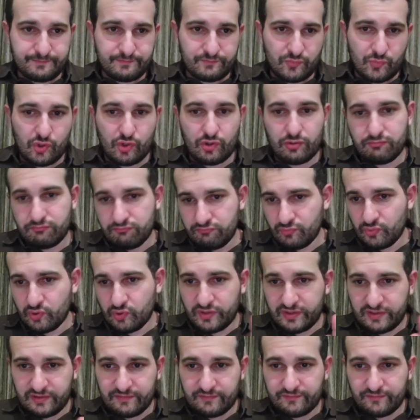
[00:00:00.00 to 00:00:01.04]
or
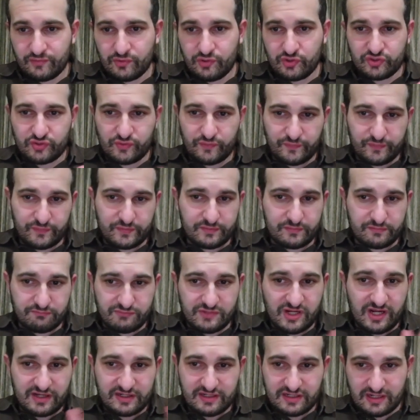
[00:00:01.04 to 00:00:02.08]
on the verge of
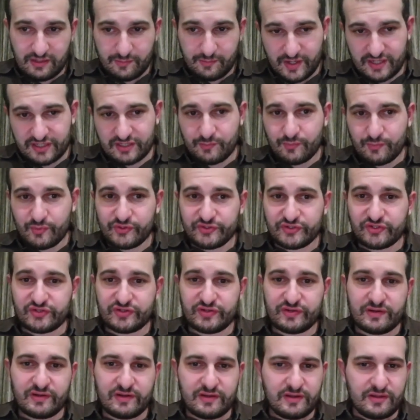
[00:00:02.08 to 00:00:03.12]
getting a better
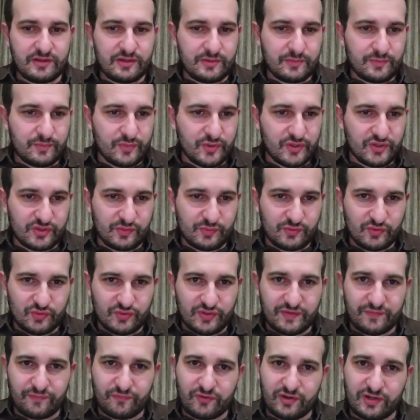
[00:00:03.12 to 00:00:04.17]
position. Bishop to
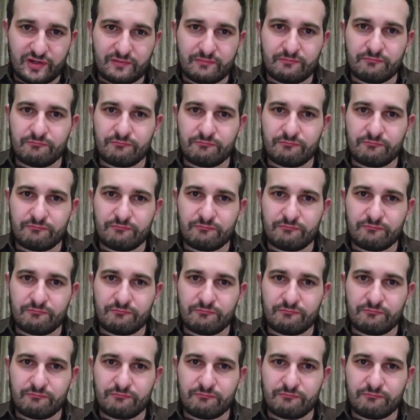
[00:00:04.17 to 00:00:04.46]
d3,